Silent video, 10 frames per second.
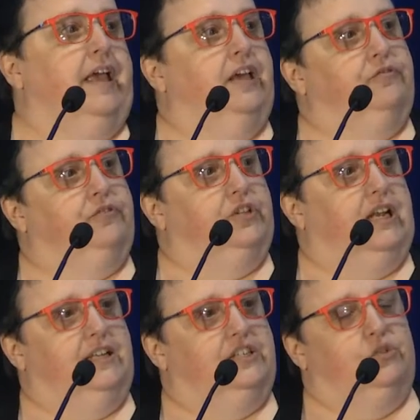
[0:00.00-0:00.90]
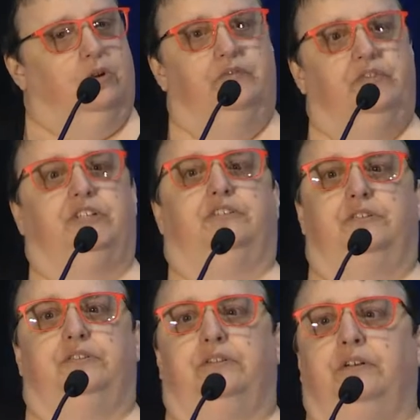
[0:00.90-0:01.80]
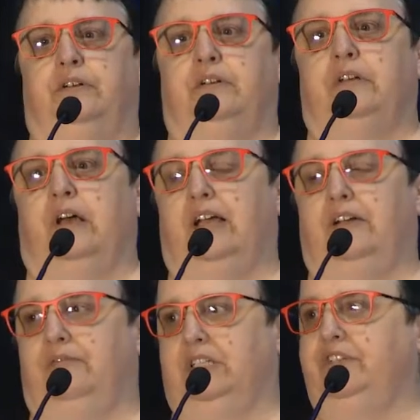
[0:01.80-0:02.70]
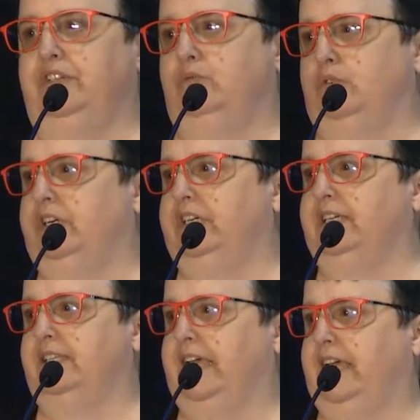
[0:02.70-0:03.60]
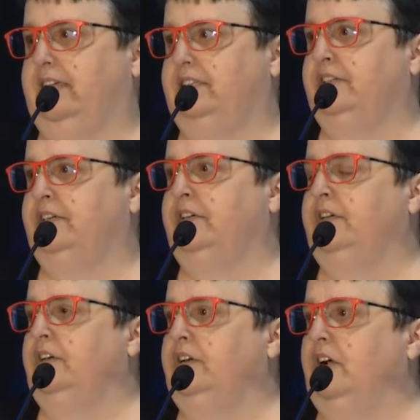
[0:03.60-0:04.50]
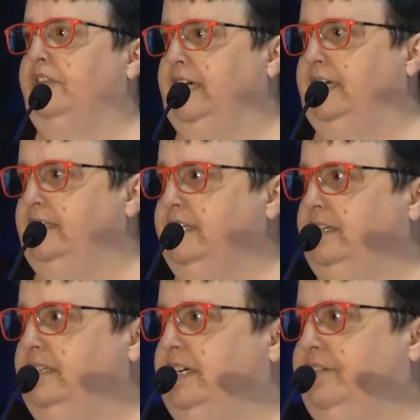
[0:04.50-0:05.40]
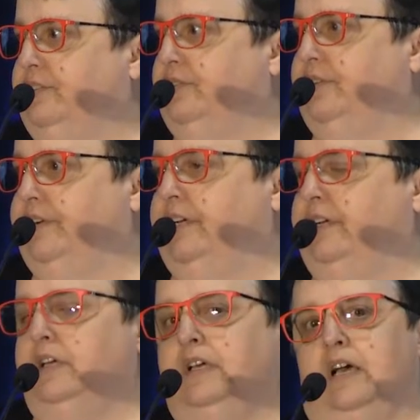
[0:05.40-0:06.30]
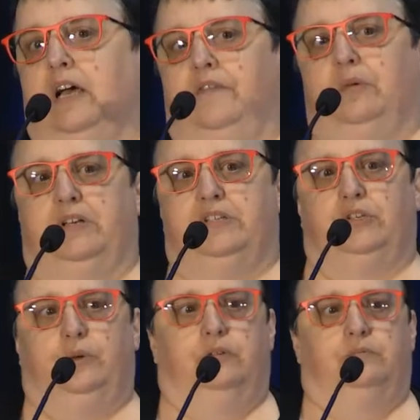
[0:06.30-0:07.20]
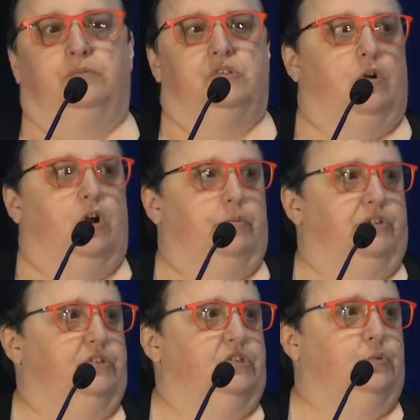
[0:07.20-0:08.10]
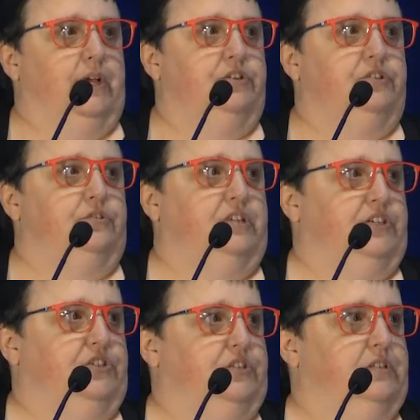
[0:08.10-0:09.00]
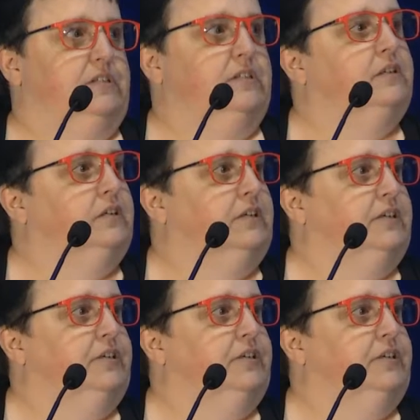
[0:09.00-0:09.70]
And for the last 12 years, I've lived and worked as a guest on the unceded territory of the Musqueam, Squamish, and Tsleil-Waututh Nations.